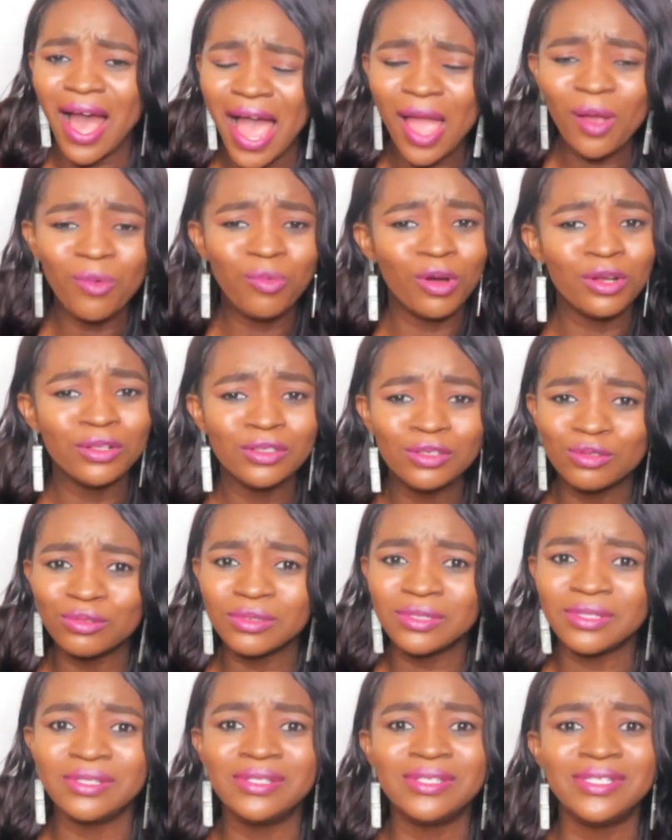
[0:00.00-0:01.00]
I want
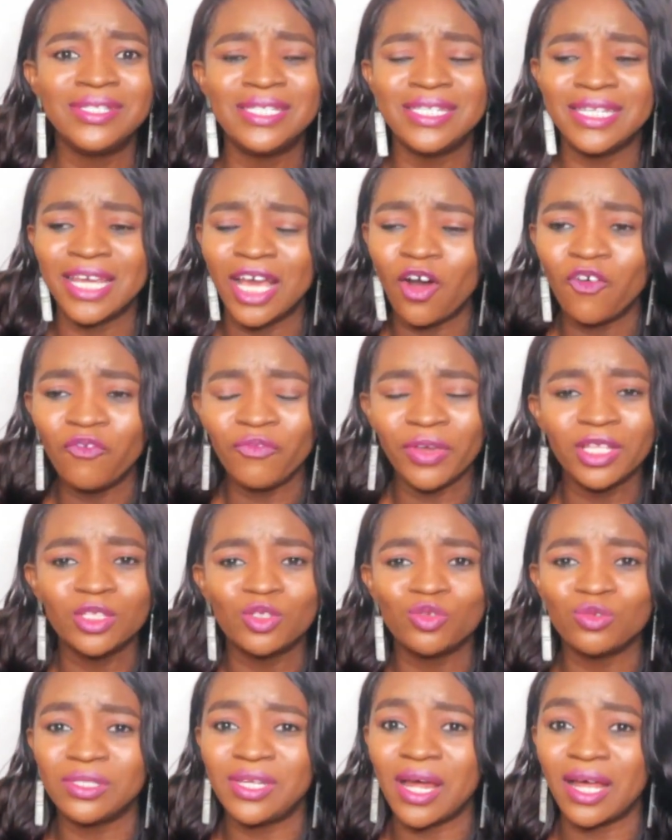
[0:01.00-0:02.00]
to delve
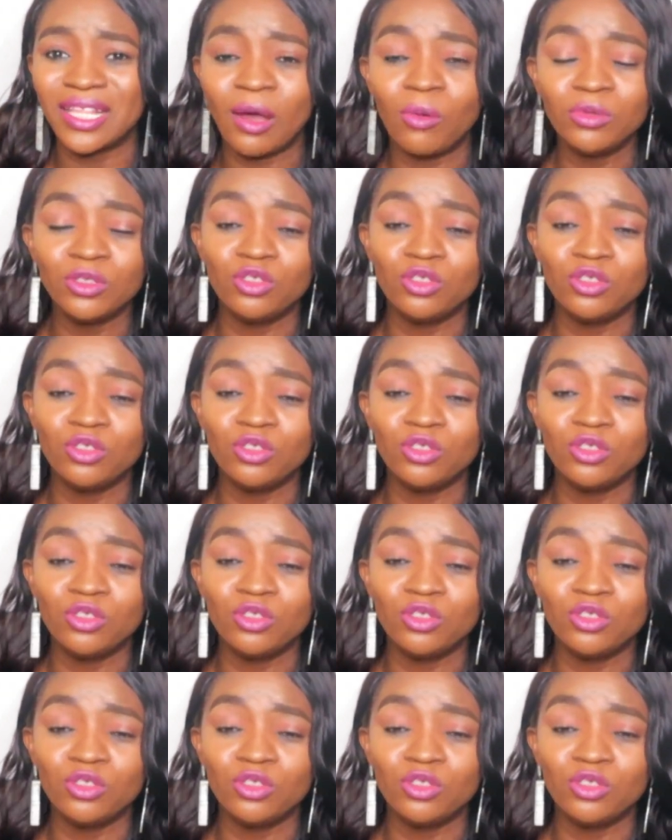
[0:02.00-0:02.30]
into that.